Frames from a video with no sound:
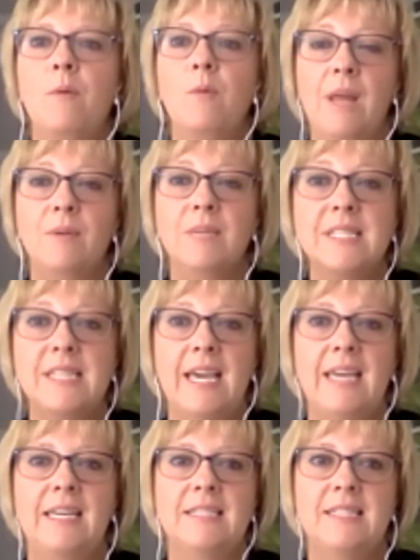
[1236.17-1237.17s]
What I will say
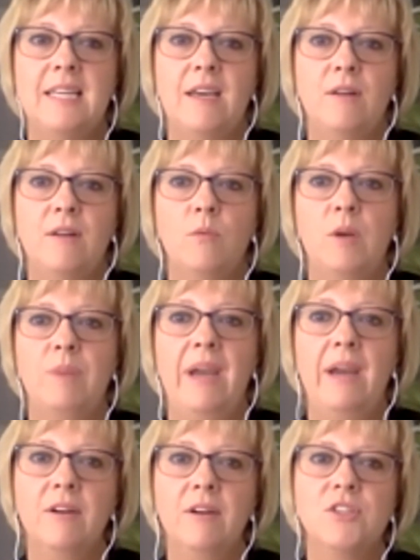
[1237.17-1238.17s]
is that when
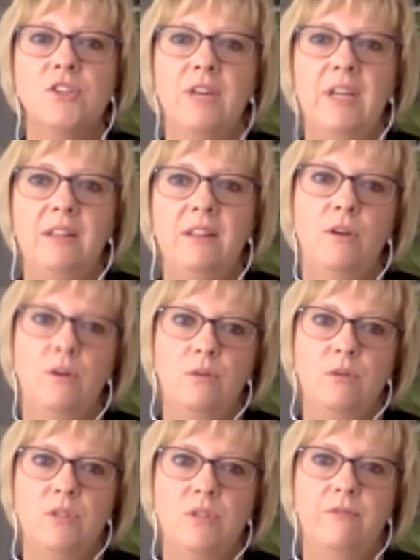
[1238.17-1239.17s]
parents are in
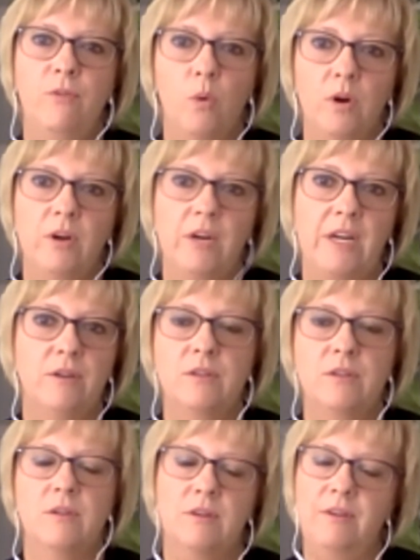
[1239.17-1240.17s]
those 4 years,
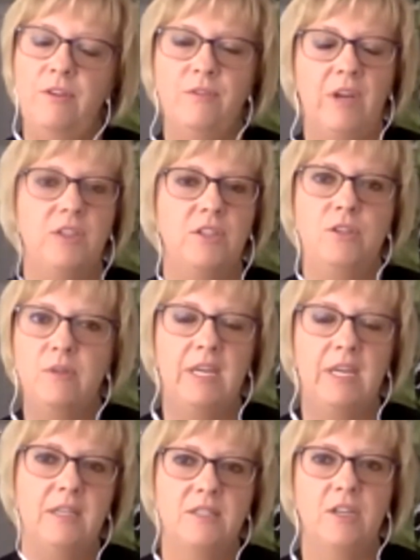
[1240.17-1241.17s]
or if you've got two
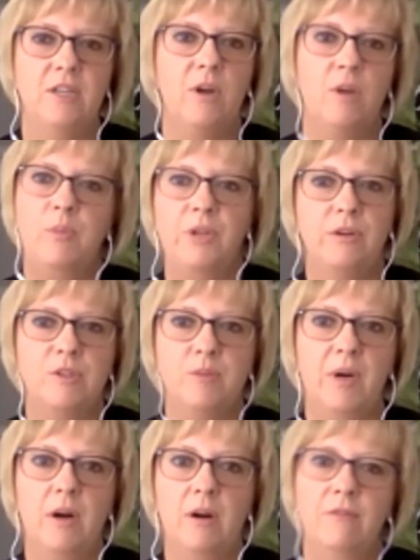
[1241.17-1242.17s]
kids, a couple years
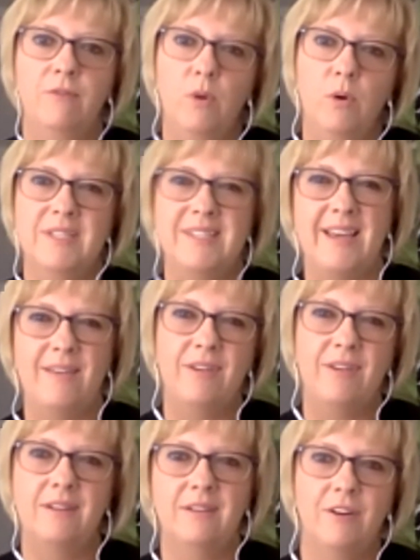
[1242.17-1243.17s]
apart, 4 to
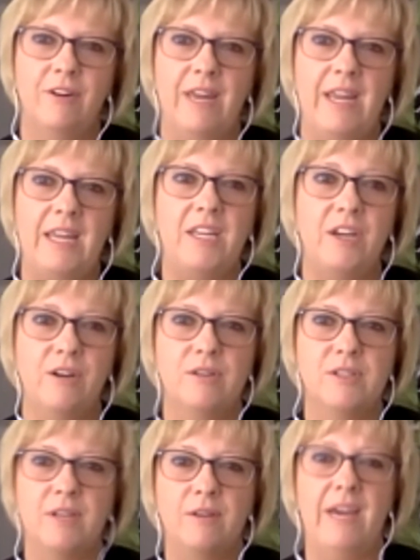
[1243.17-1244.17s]
7 or 8
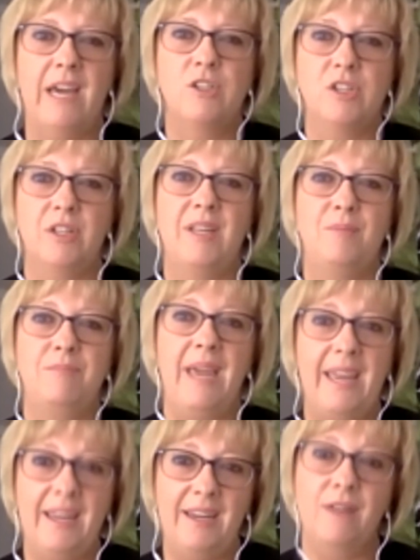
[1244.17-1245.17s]
years of actually
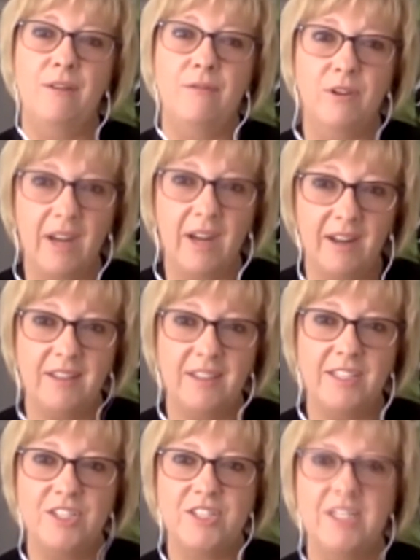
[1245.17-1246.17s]
paying for
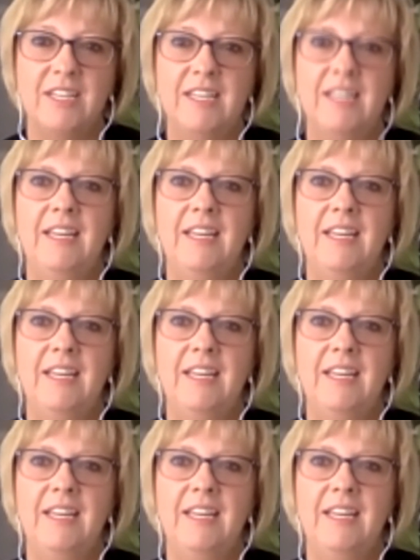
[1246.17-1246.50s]
college,